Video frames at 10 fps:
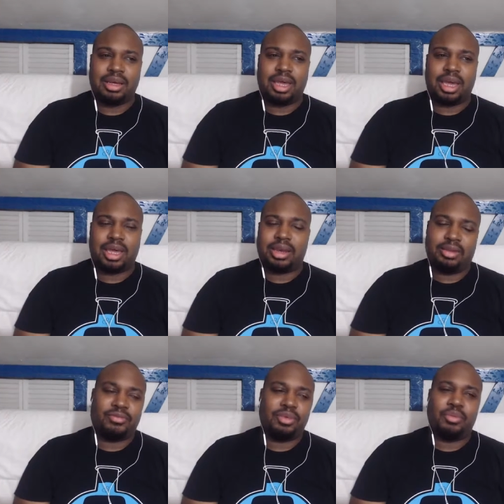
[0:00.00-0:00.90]
And
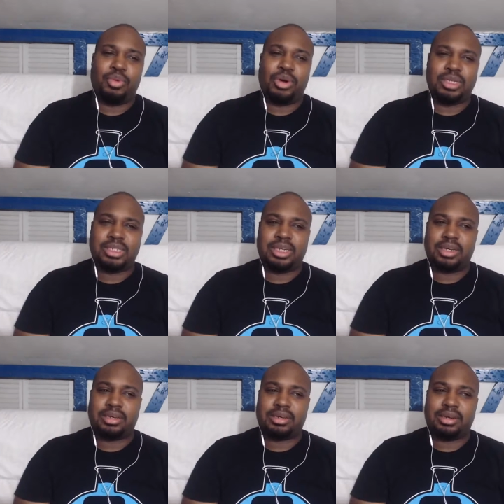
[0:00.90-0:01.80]
if it
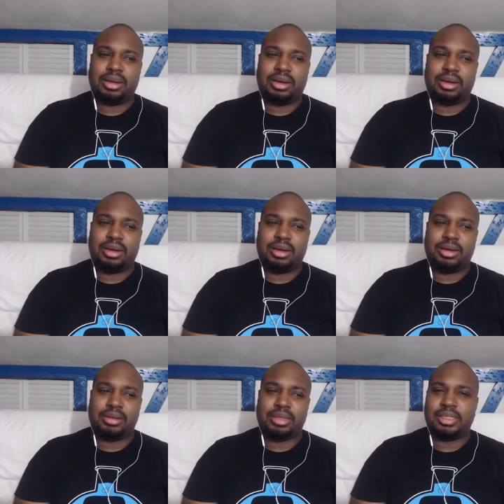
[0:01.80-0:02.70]
wasn't
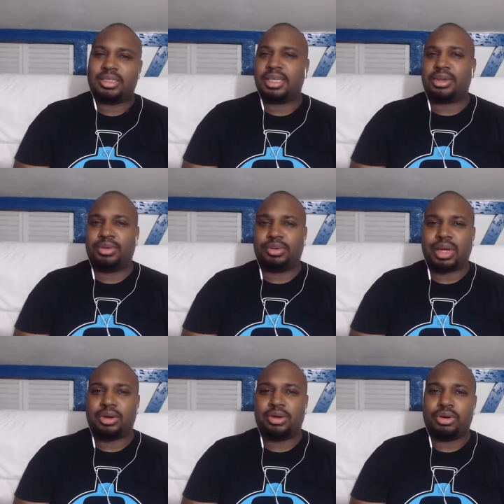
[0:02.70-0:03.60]
uh, Ezekiel
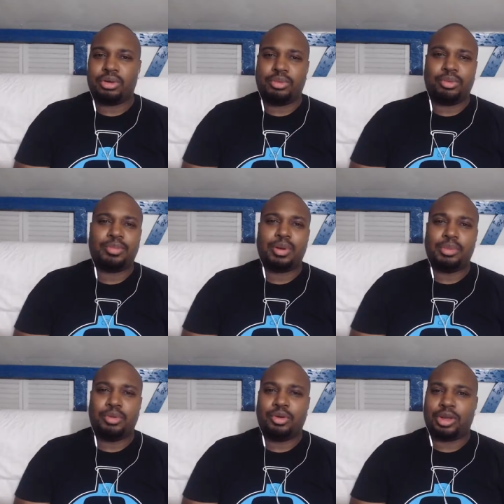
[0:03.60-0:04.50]
that caught her, it would have
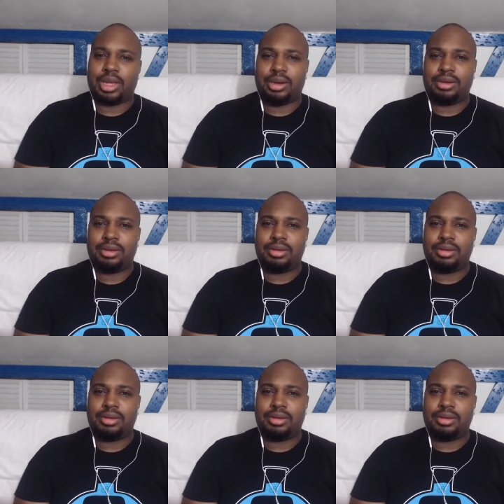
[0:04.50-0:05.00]
been Morgan.